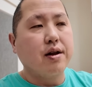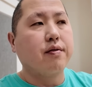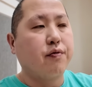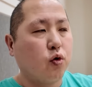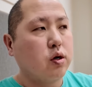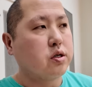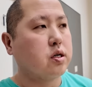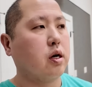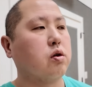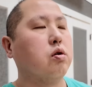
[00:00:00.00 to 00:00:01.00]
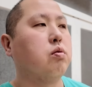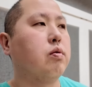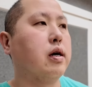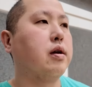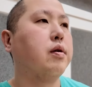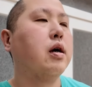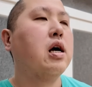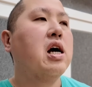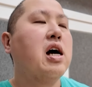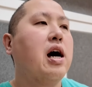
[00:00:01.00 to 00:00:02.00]
of the four-year cycle, right?
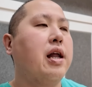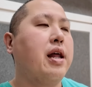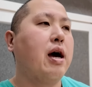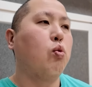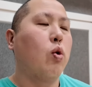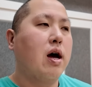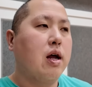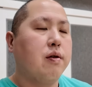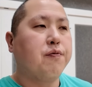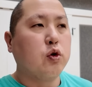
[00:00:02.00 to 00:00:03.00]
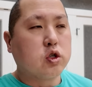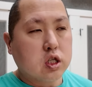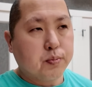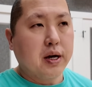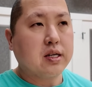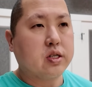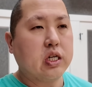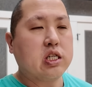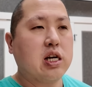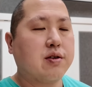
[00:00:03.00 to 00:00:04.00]
And then when futures-based
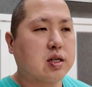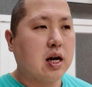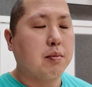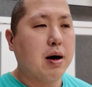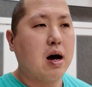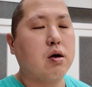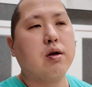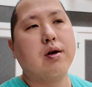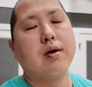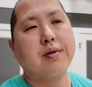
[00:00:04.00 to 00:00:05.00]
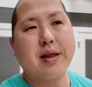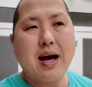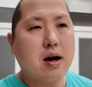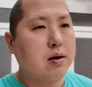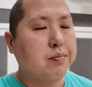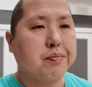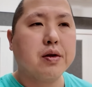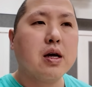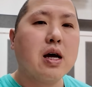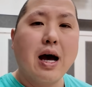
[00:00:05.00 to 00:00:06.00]
ETFs came out, that,
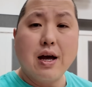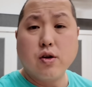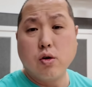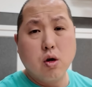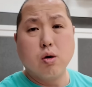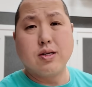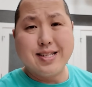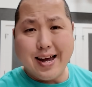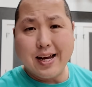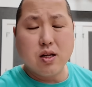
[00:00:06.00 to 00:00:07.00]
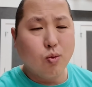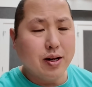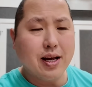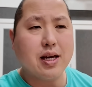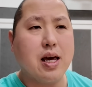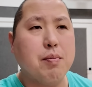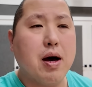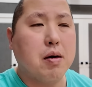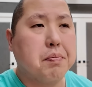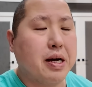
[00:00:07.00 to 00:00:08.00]
I don't know exactly when that came
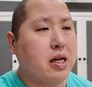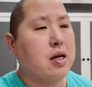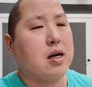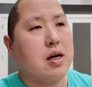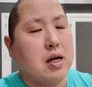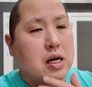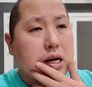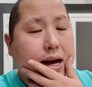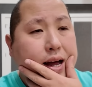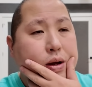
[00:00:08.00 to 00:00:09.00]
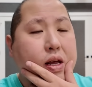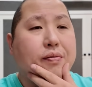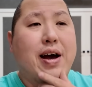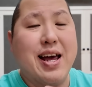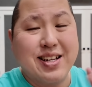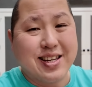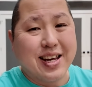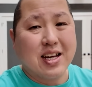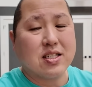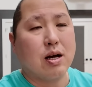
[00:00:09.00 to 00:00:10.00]
out, but if I had to
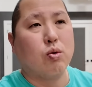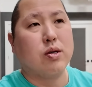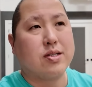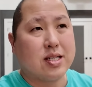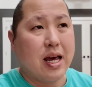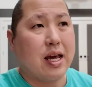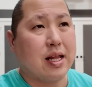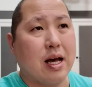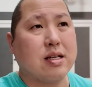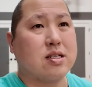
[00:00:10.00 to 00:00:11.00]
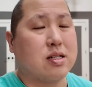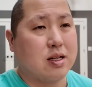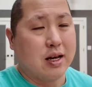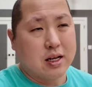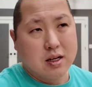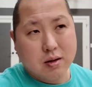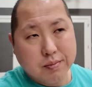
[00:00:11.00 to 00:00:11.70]
guess, I would say that's like